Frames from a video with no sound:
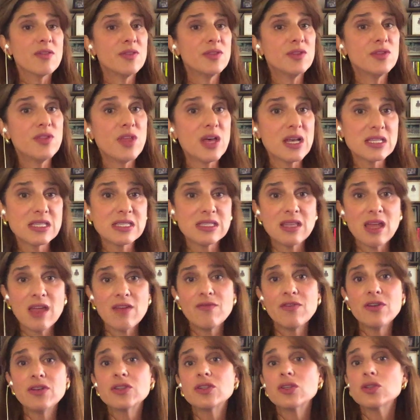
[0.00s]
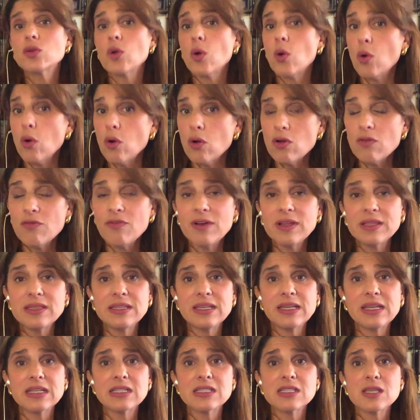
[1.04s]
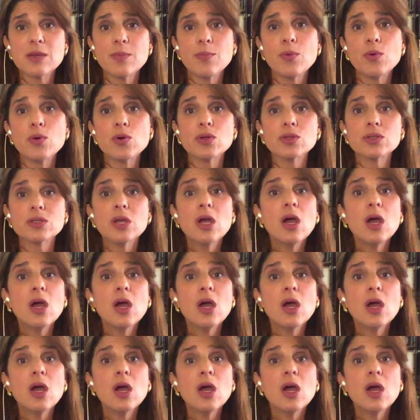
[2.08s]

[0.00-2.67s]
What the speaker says: thus diverted all funding and support